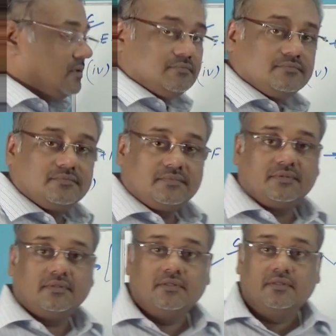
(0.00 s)
Now,
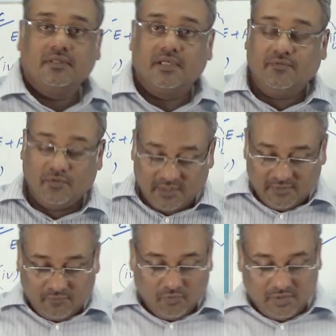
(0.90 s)
if you look
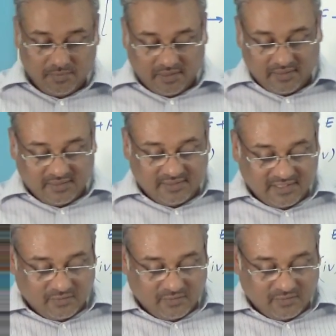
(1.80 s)
at the fourth part, it